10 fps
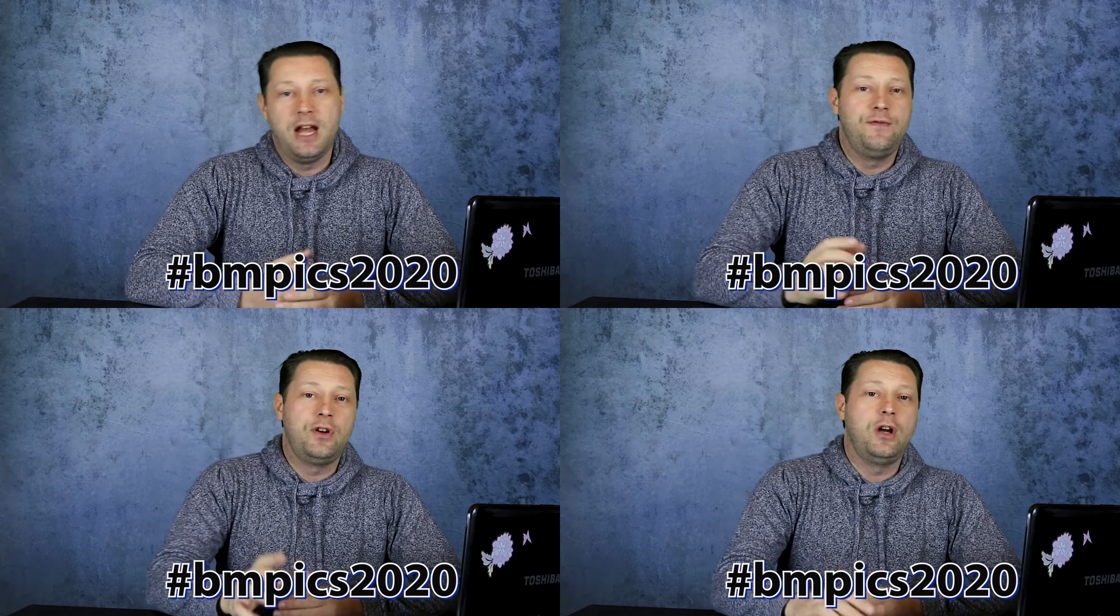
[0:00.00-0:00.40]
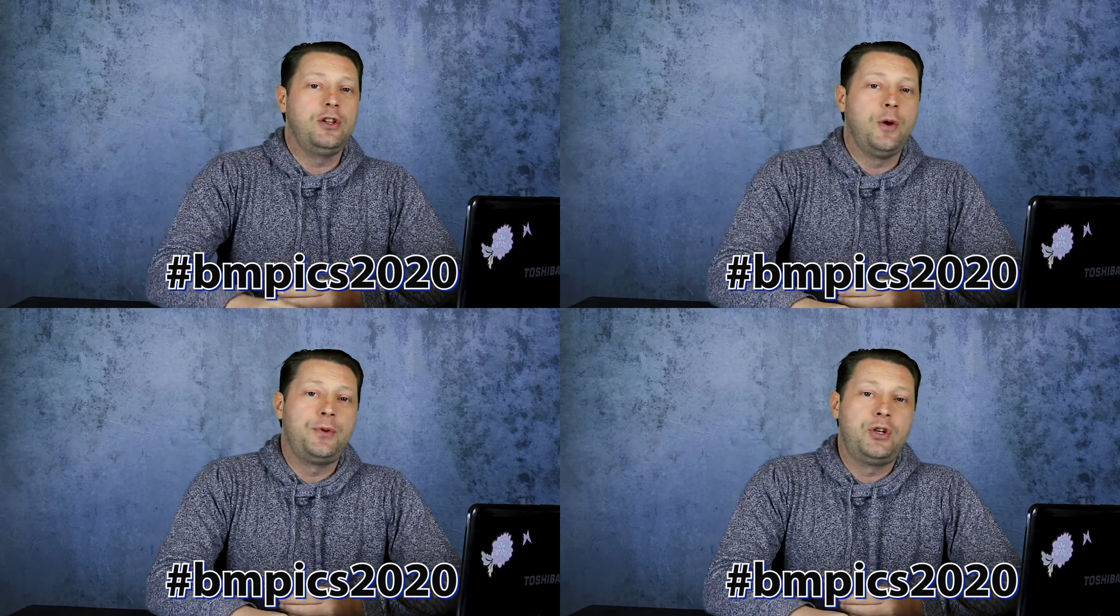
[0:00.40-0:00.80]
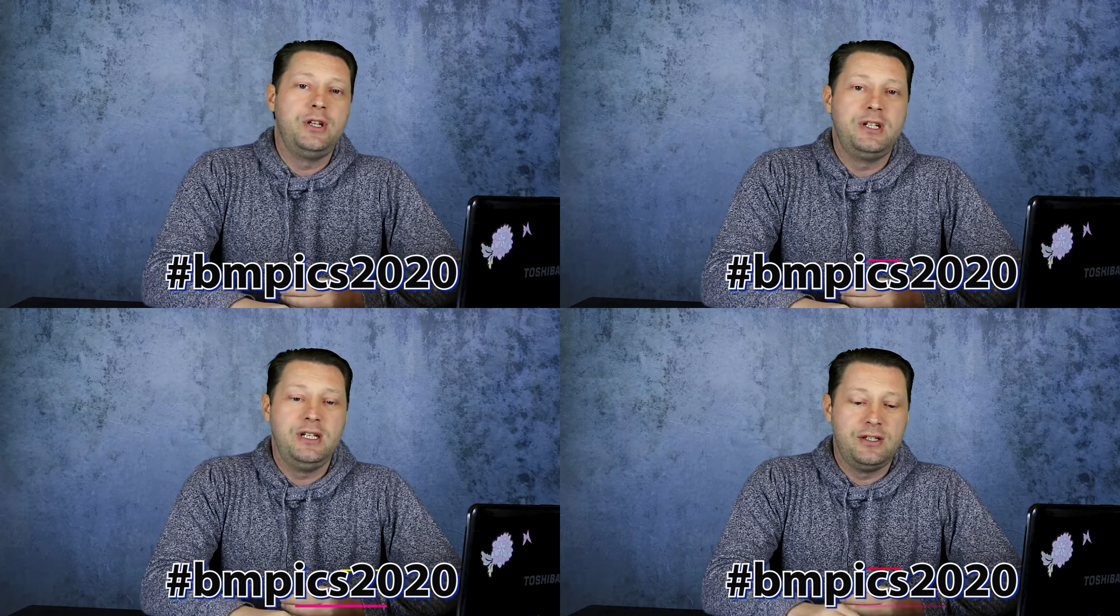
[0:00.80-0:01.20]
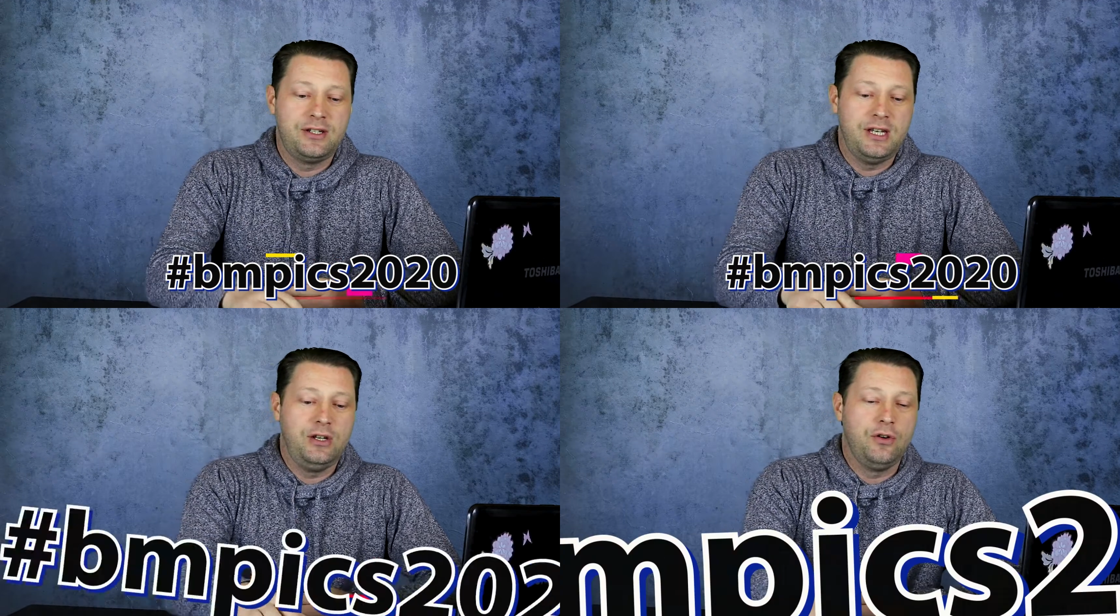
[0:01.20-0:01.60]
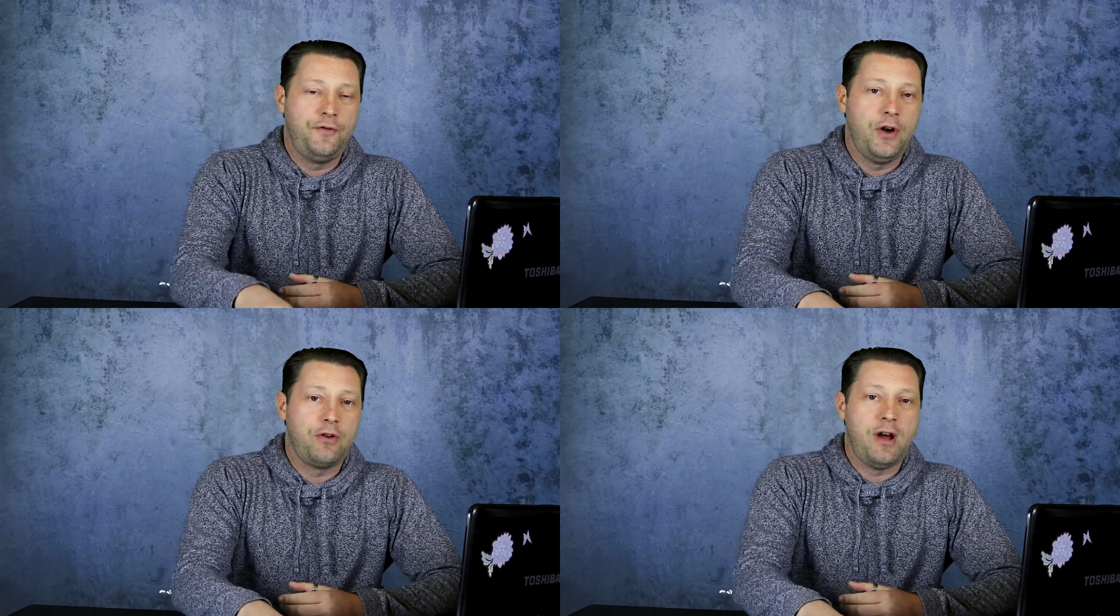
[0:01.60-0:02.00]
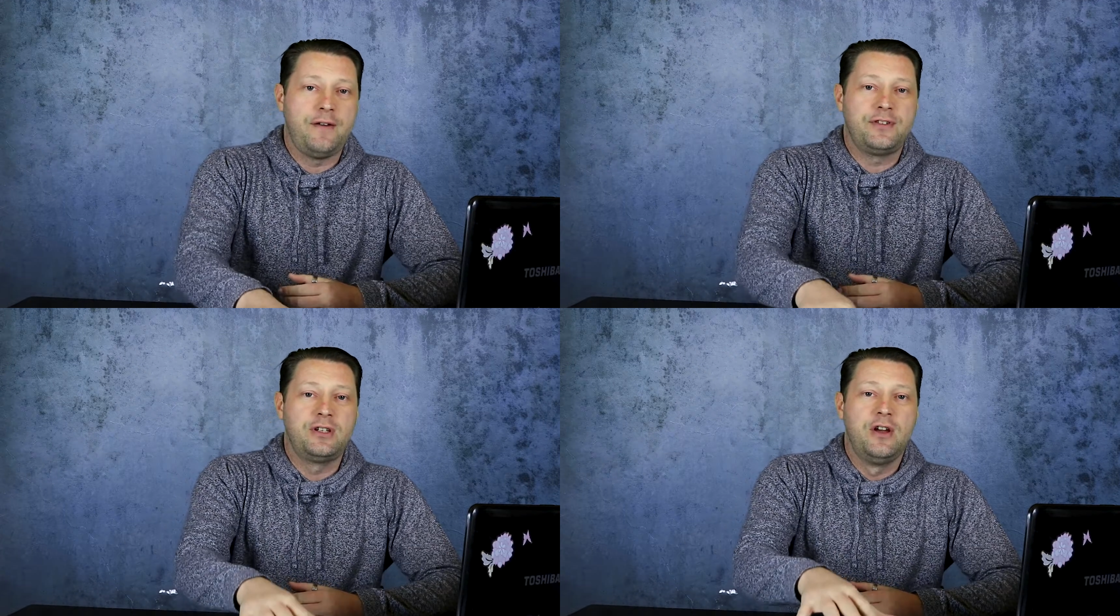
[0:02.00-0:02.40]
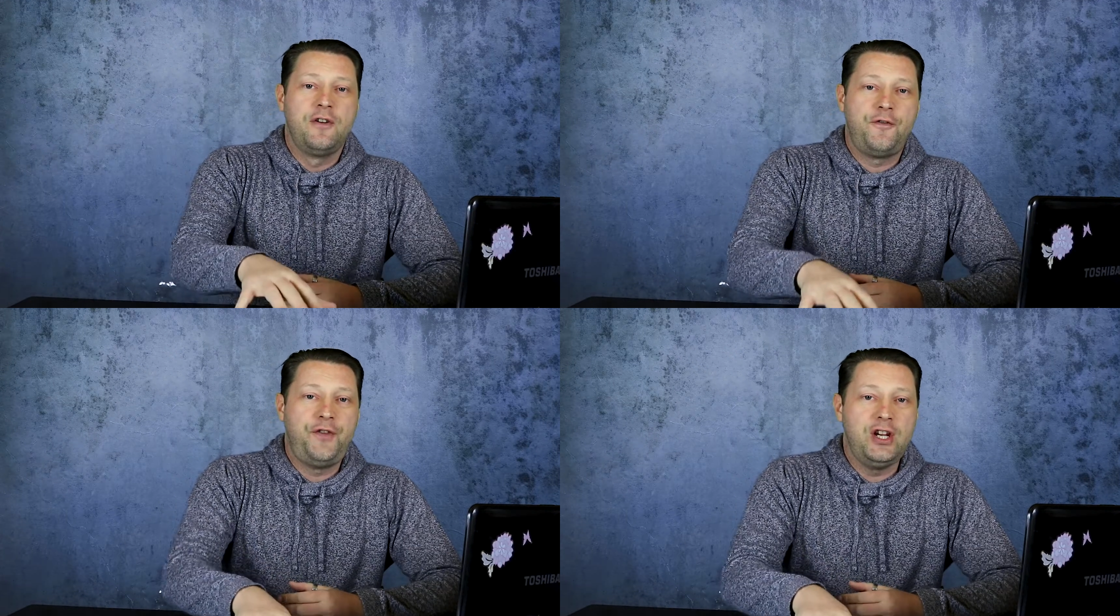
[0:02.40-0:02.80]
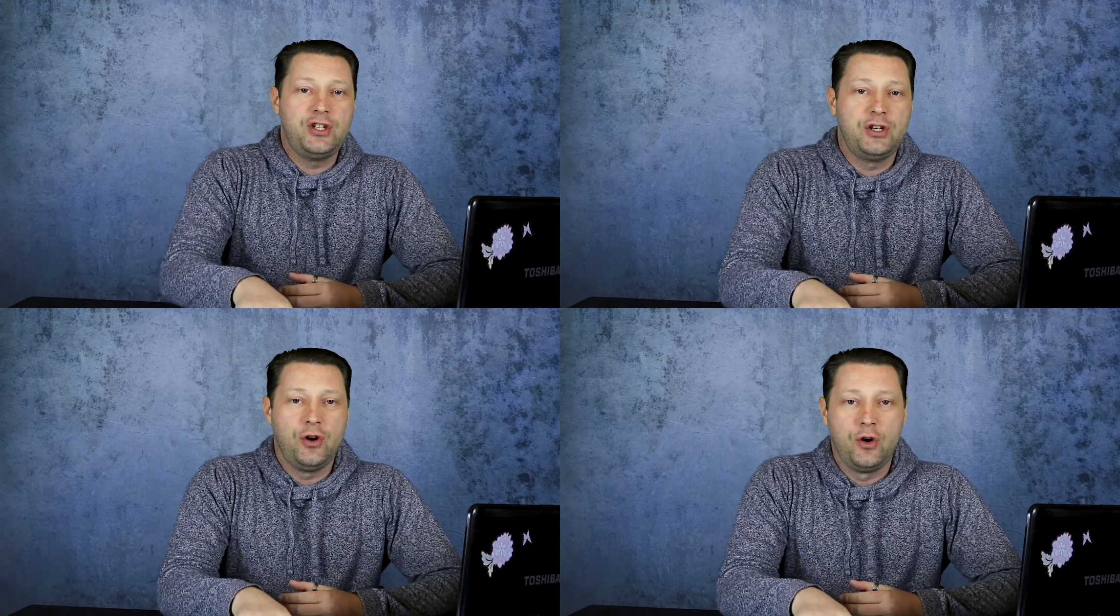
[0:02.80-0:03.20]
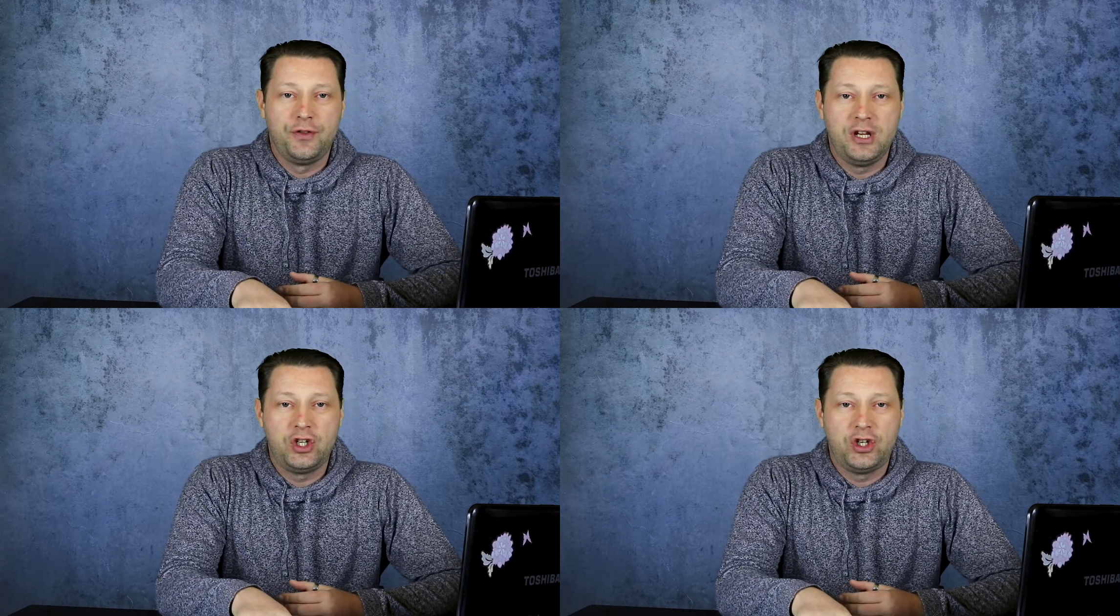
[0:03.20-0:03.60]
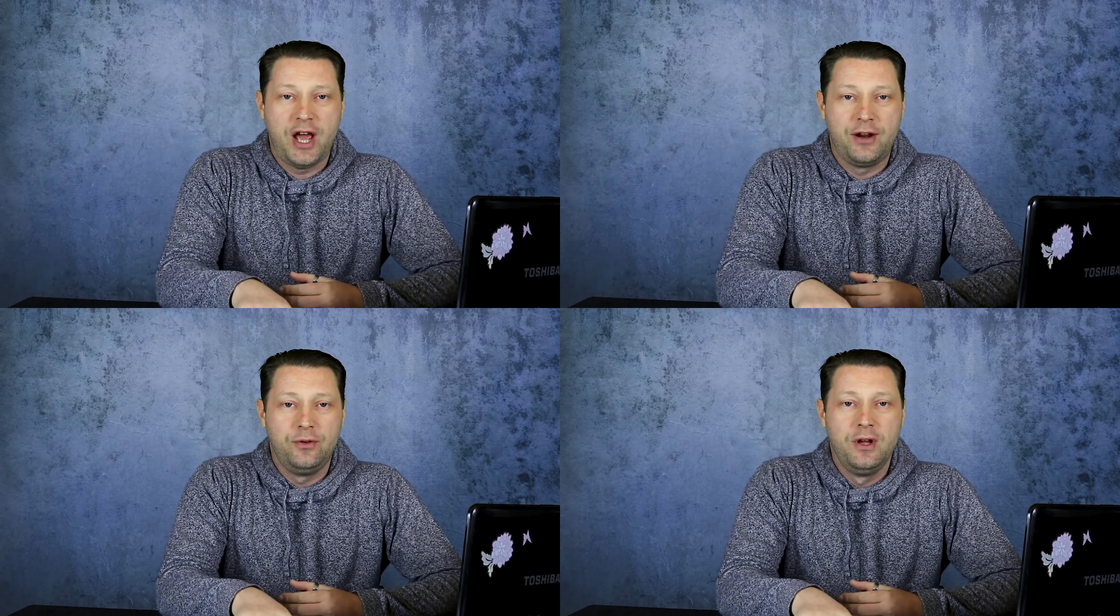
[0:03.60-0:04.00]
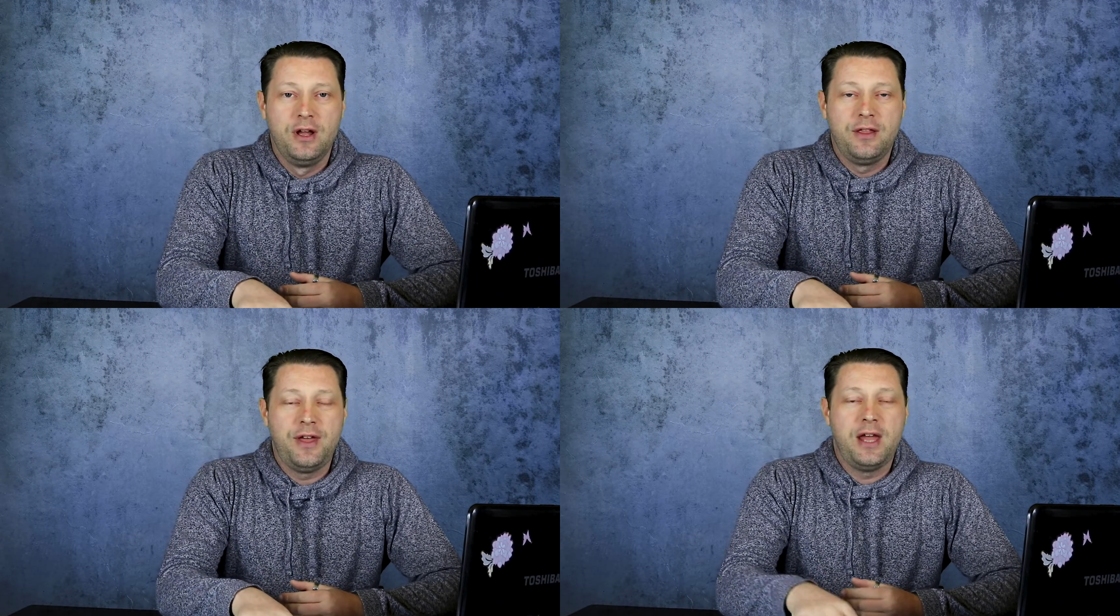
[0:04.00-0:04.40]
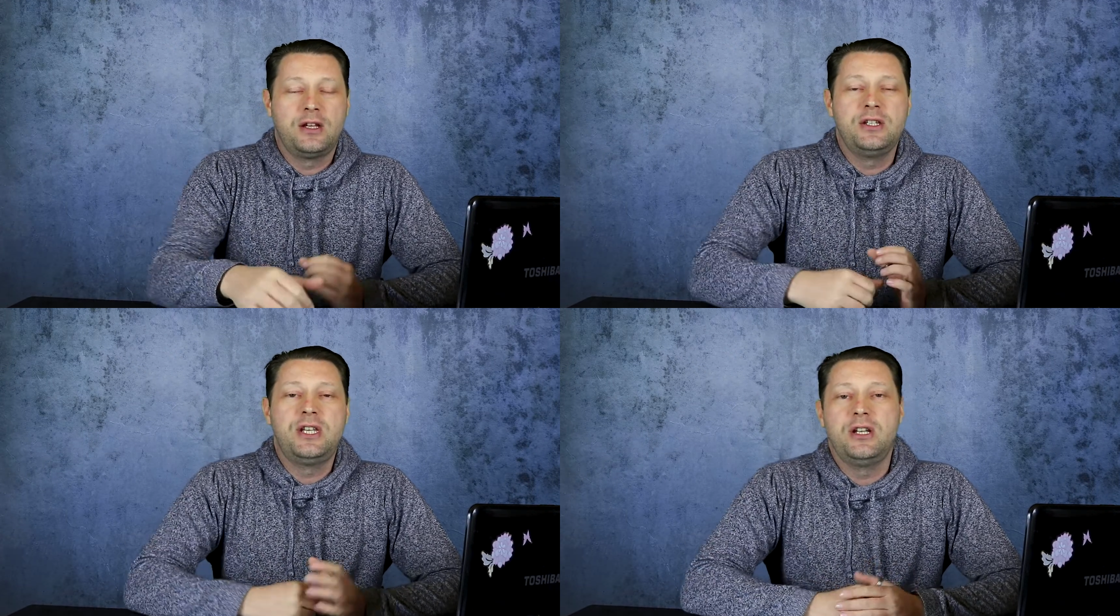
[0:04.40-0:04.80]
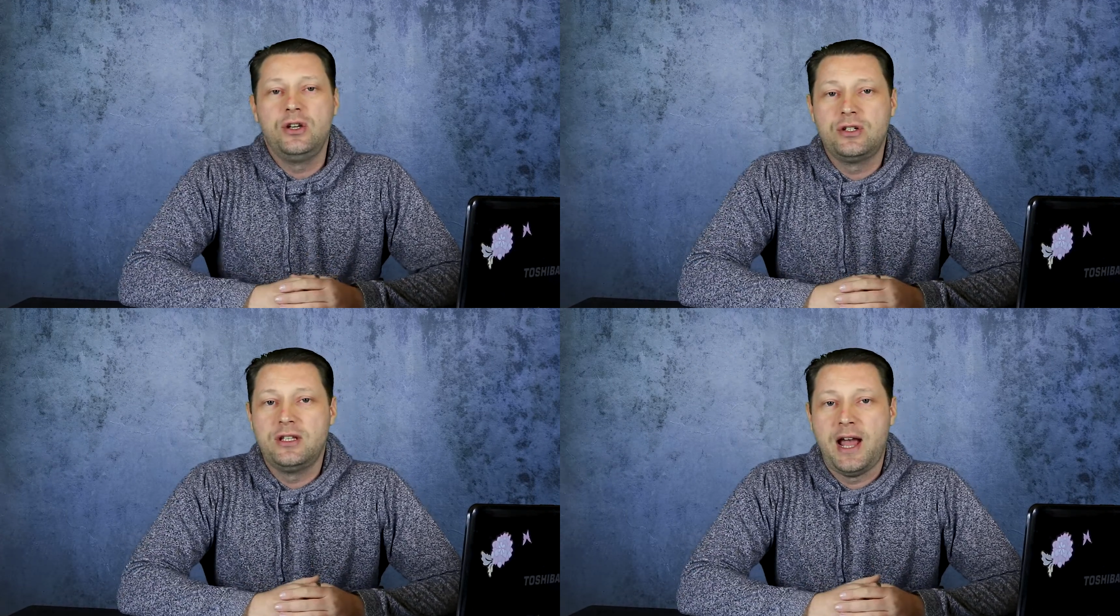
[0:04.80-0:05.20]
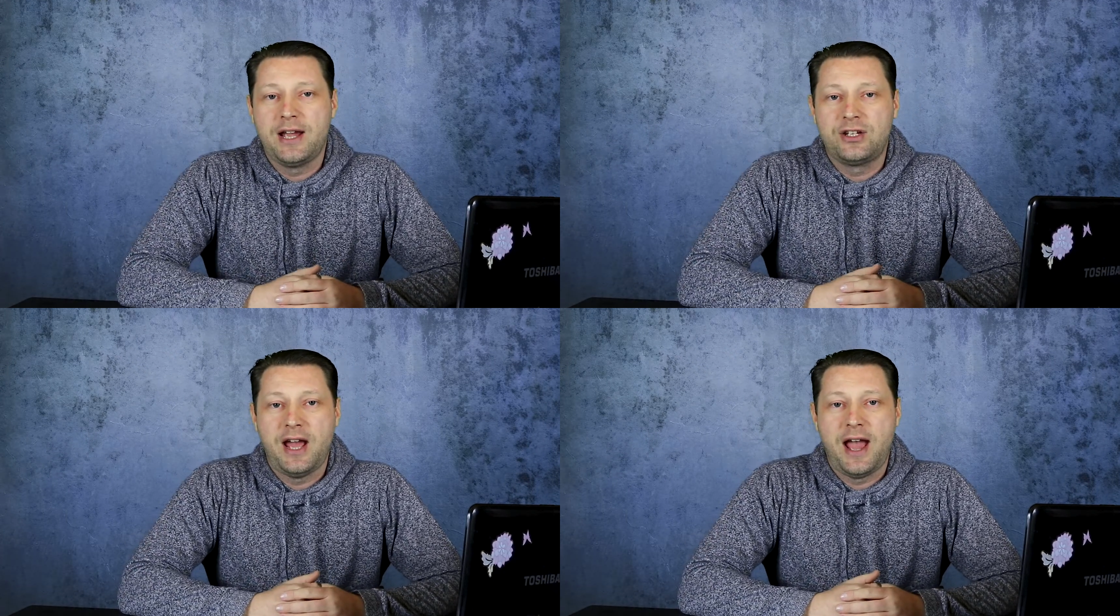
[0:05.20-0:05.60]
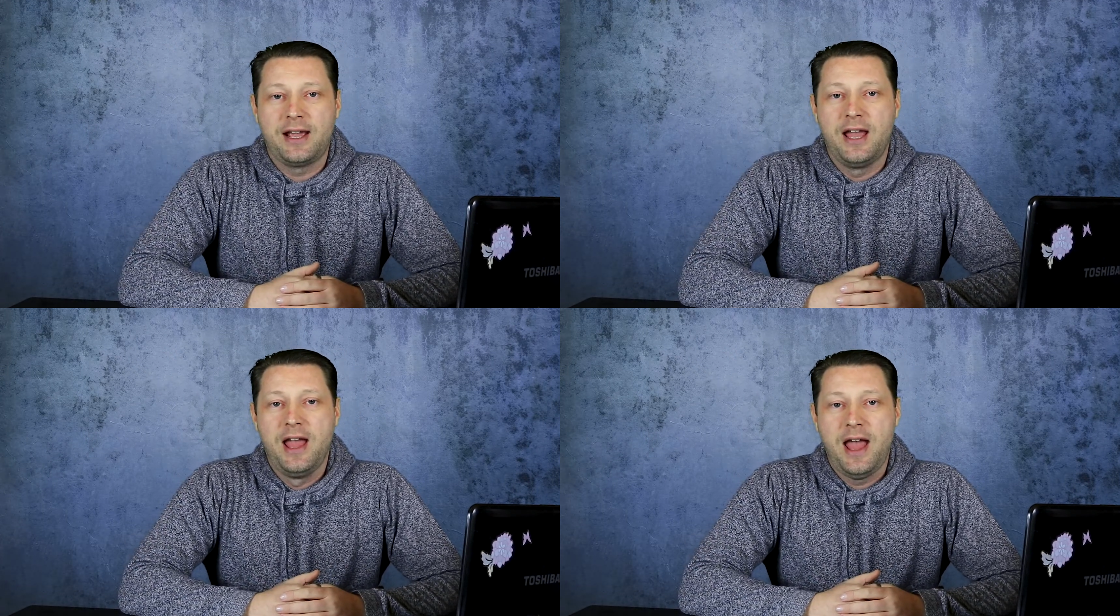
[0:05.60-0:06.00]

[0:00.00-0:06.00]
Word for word: and if you'd like the opportunity to see your photographs featured on this channel, then consider using the hashtag,